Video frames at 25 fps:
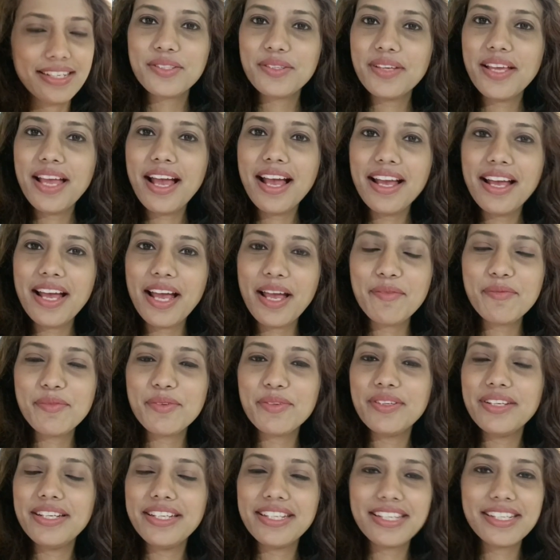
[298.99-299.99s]
so yeah I'm
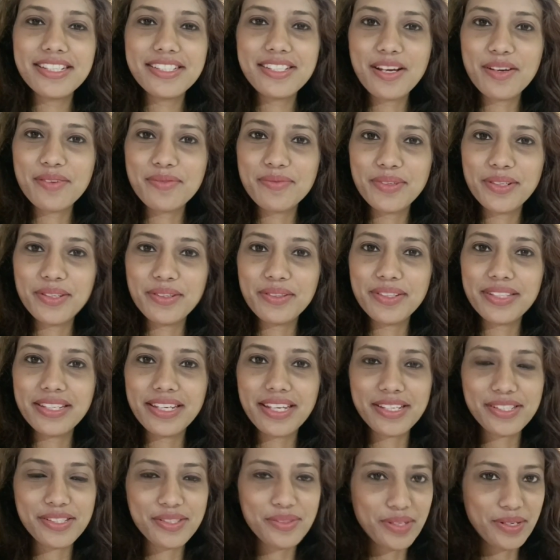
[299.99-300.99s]
gonna link it down below
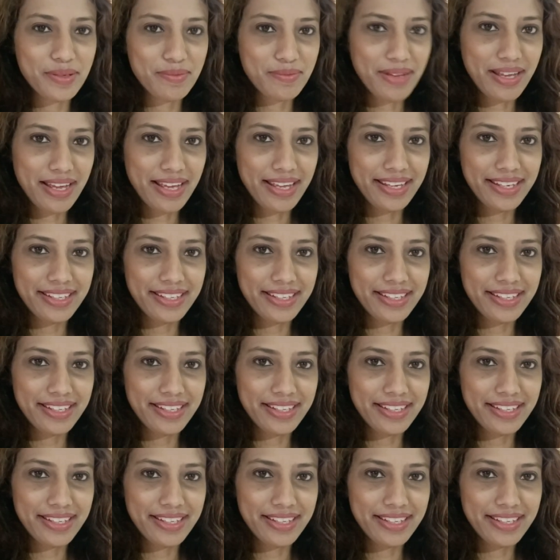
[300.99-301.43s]
in case you want